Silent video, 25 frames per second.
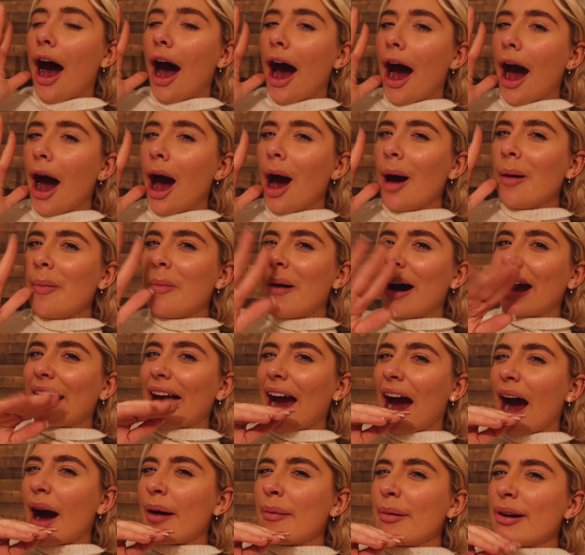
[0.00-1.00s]
My
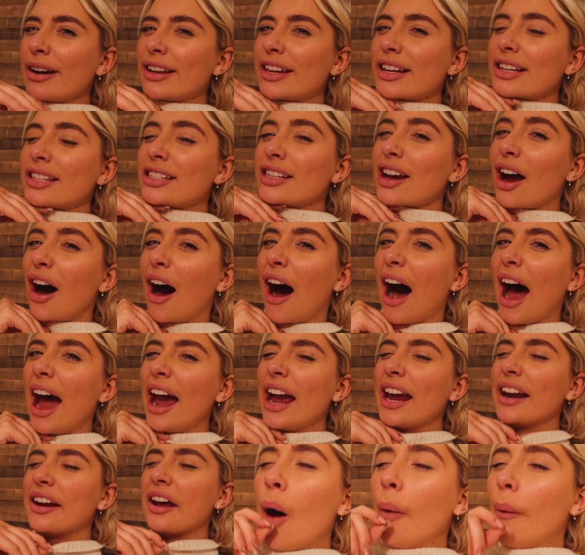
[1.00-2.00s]
camera just
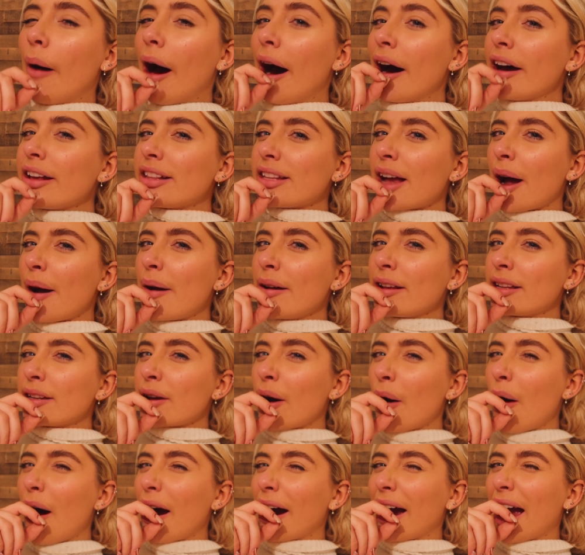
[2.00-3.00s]
died whilst I was
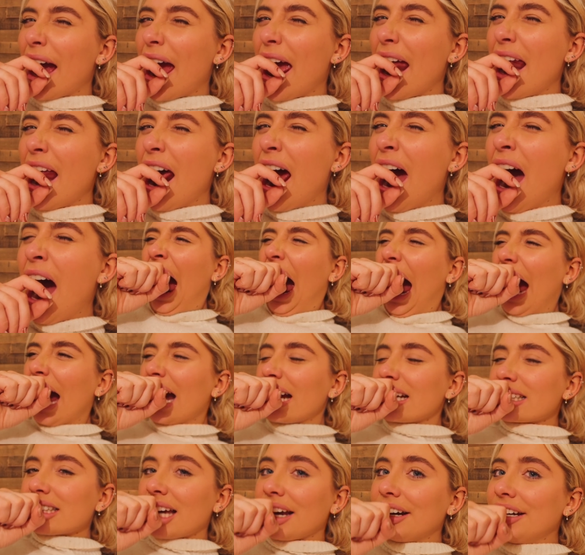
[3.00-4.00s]
talking.
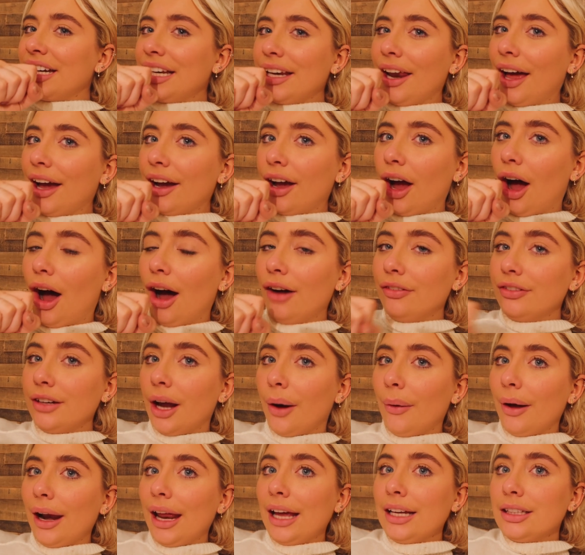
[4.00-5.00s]
Like, suddenly, like, half an
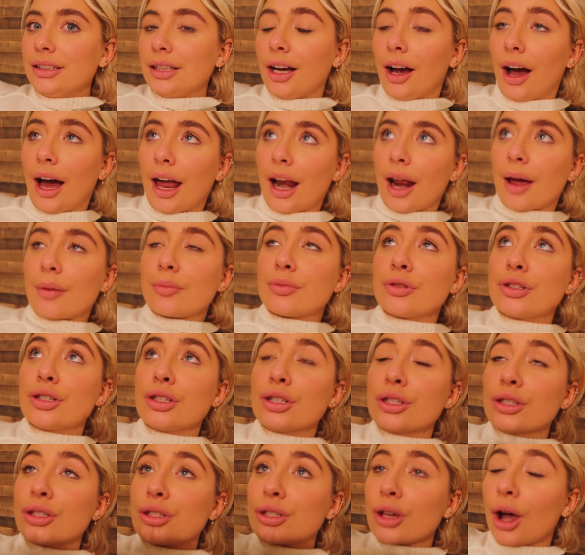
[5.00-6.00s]
hour later, and I'm
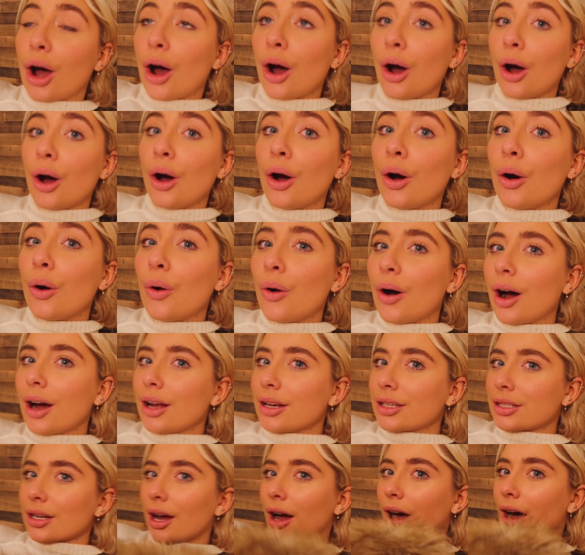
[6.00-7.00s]
so
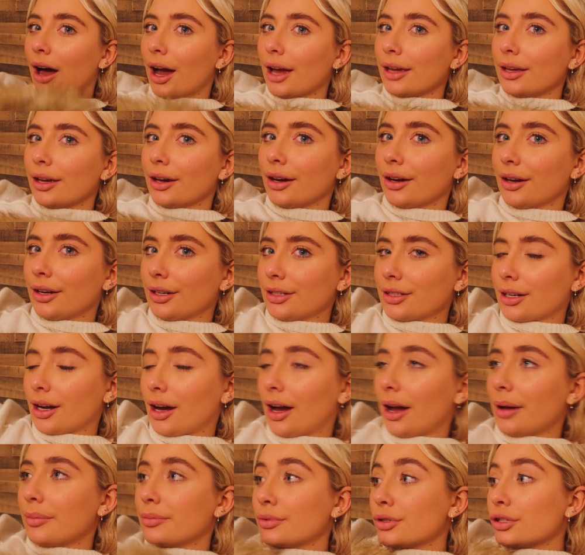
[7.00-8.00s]
tired.
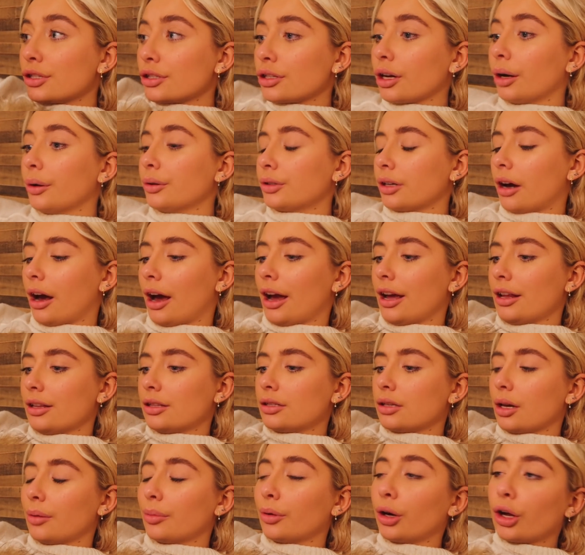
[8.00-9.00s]
I'm so tired.
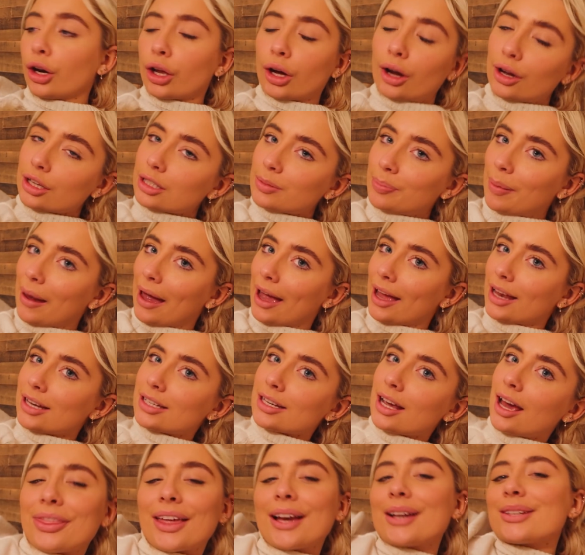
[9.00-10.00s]
So I'm gonna go to bed.
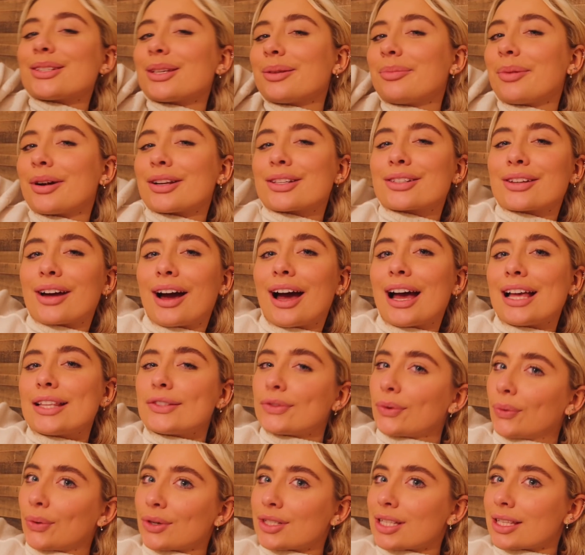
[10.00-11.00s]
Thanks so much, guys,
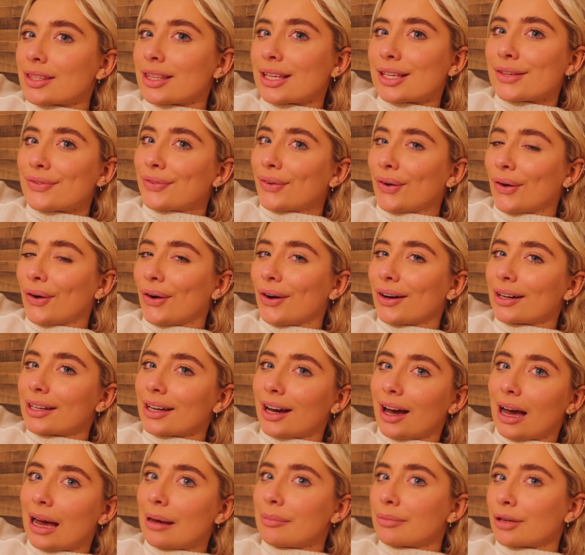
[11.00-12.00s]
for watching this vlog.
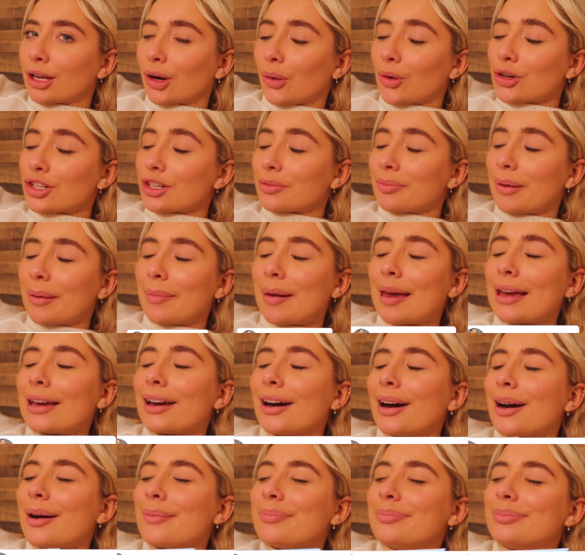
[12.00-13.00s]
I'm gonna wash up my
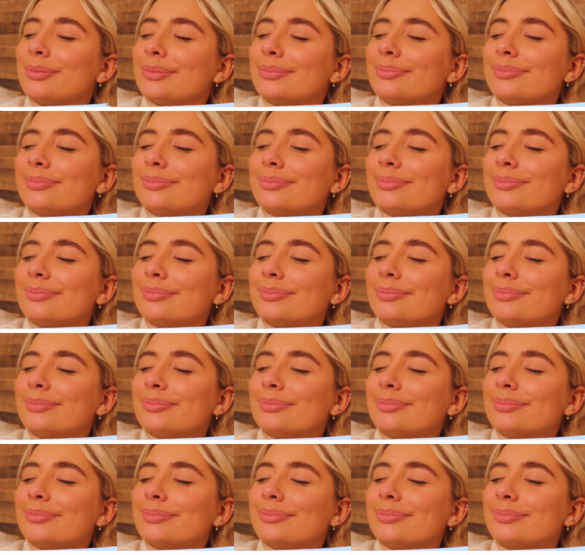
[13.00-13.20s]
makeup,